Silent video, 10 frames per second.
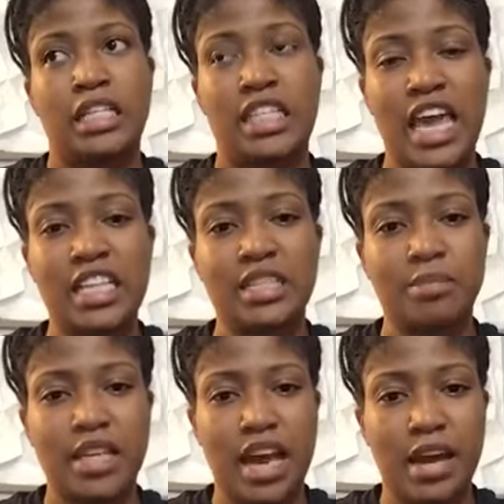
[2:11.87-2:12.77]
take some
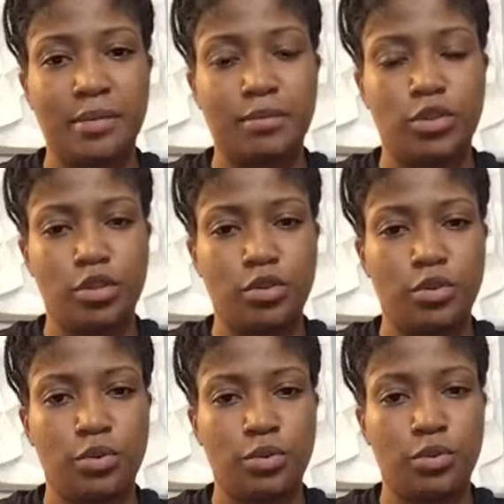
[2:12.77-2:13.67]
time to
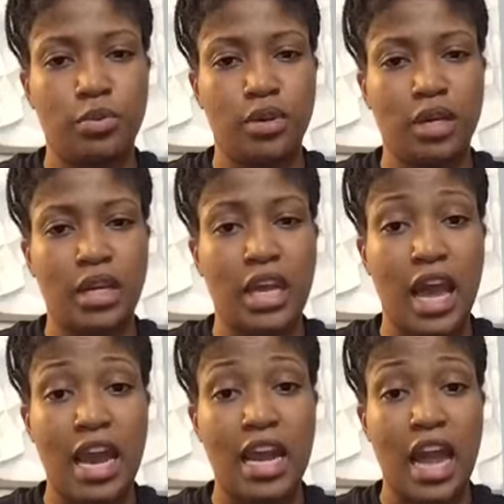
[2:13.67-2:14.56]

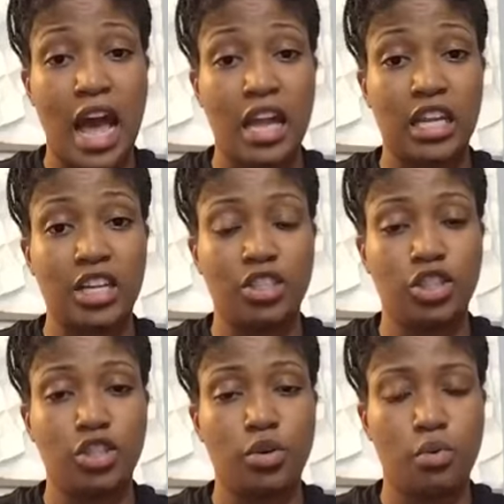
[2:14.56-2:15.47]
gain
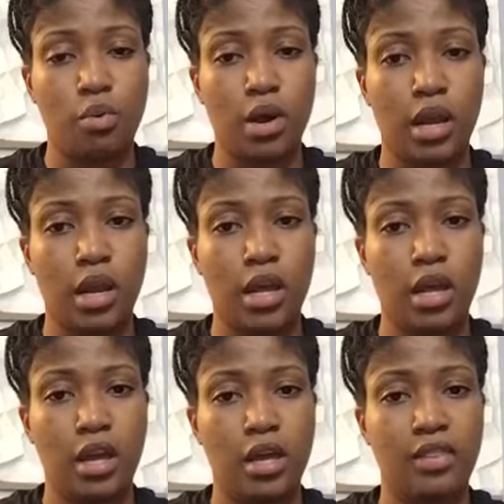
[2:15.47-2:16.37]
knowledge on
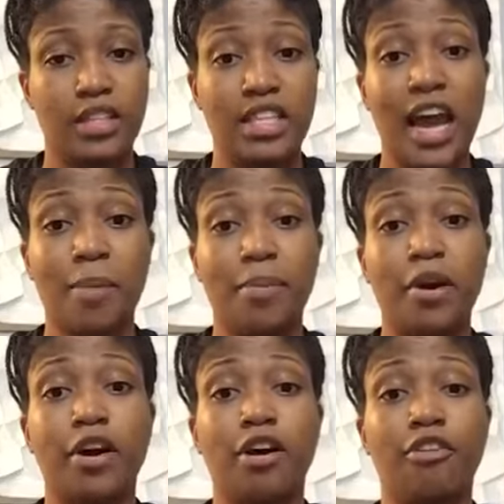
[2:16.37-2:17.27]
the type
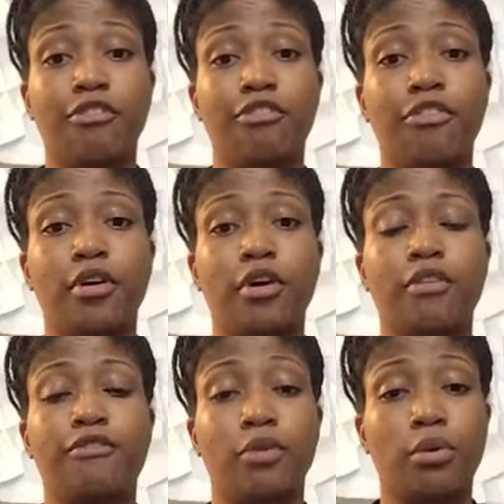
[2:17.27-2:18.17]
of
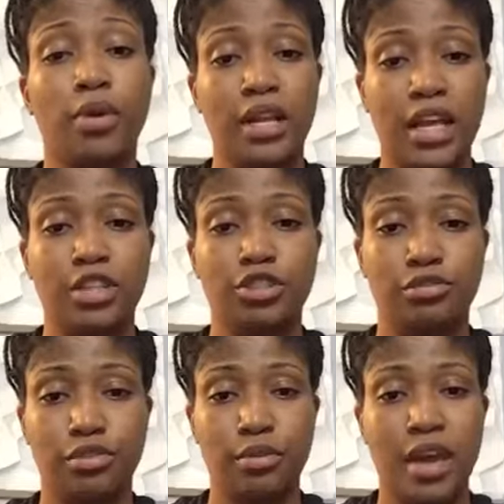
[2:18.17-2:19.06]
flooring that you
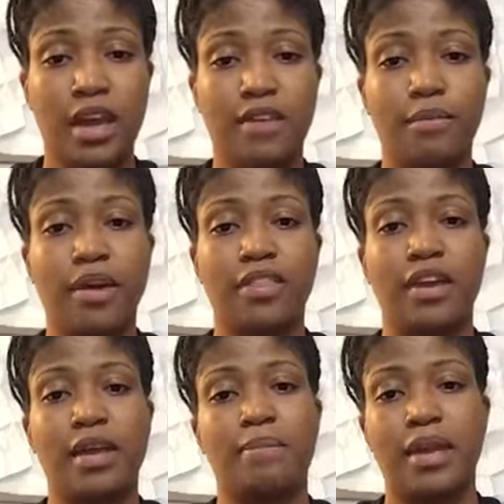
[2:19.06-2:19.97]
do have, whether
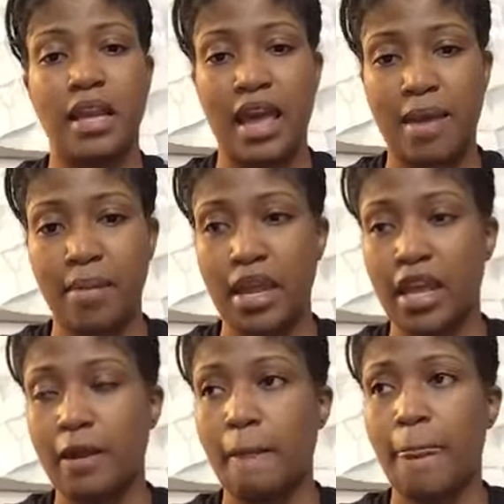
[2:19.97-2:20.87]
it be laminate,
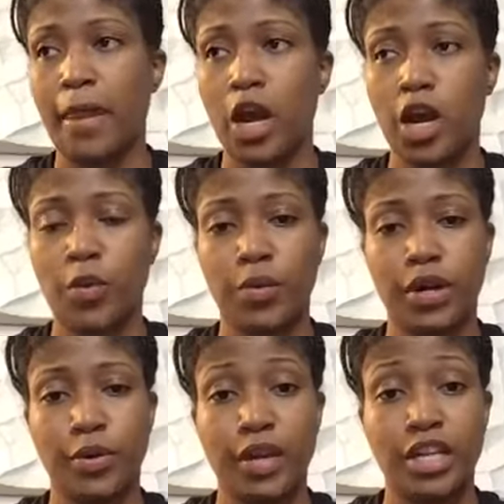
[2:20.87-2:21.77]
hardwood,
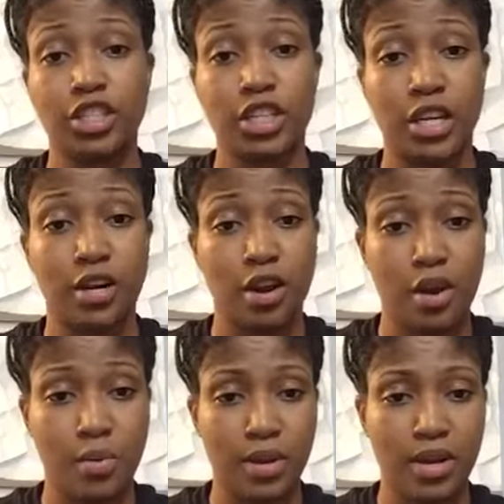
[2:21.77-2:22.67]
or engineered
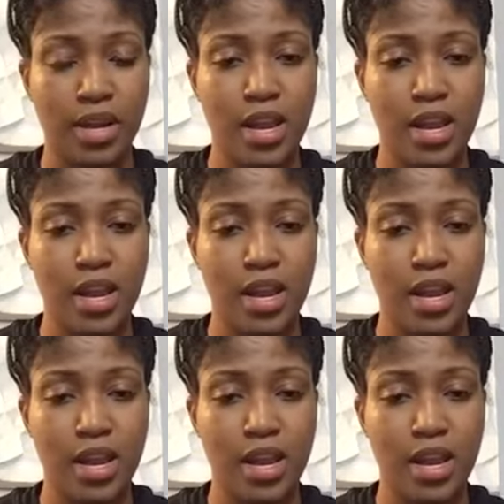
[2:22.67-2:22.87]
hardwood.